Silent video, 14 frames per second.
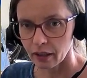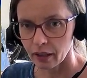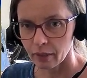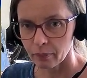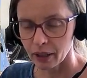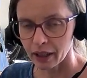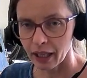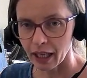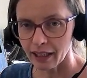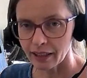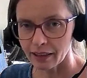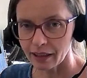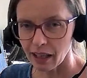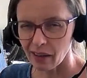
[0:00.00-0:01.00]
But
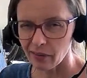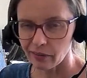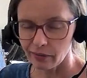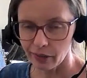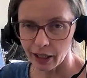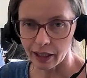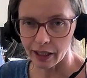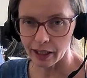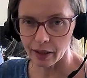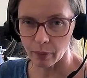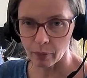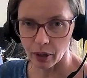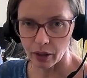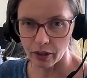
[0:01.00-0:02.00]
that's not really the
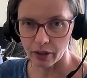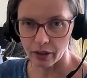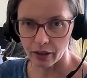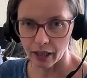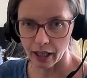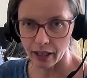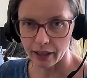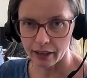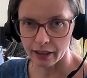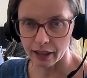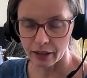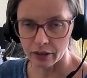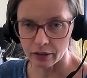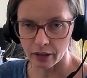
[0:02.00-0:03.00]
part that is
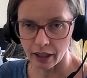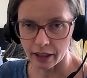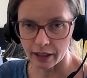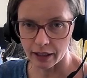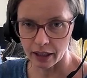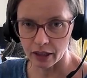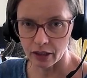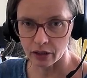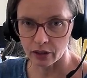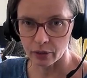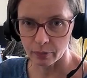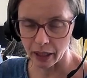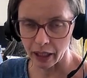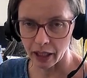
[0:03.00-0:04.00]
interesting to
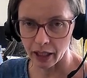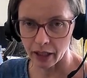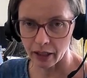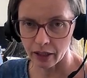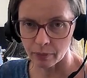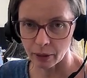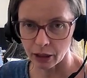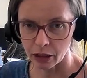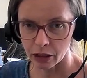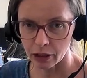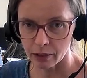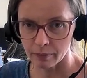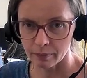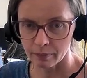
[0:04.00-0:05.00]
me in this
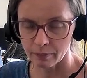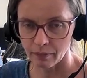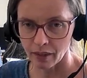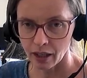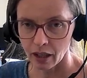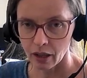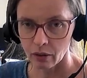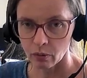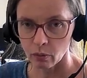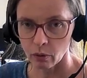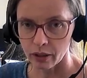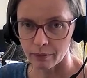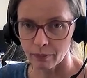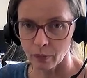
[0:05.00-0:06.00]
picture.
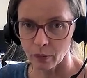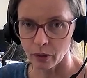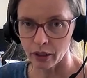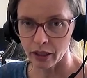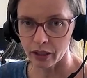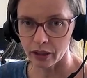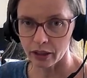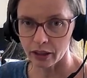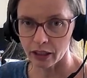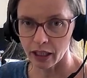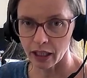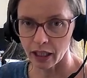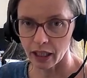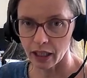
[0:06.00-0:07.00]
What's more
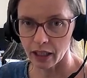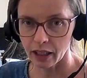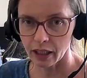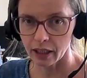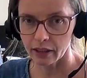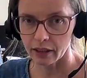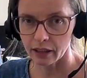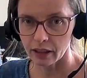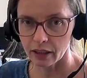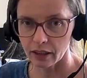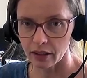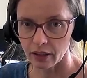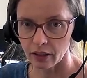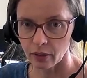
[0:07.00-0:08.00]
interesting is
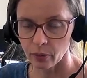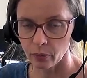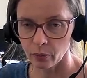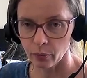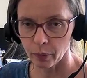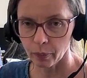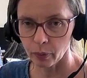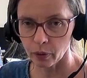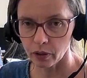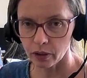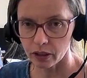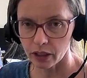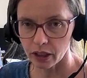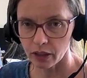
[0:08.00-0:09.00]
the
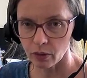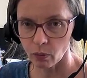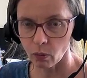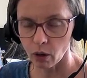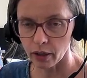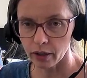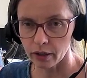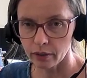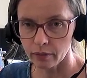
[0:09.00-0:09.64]
ripples in the water,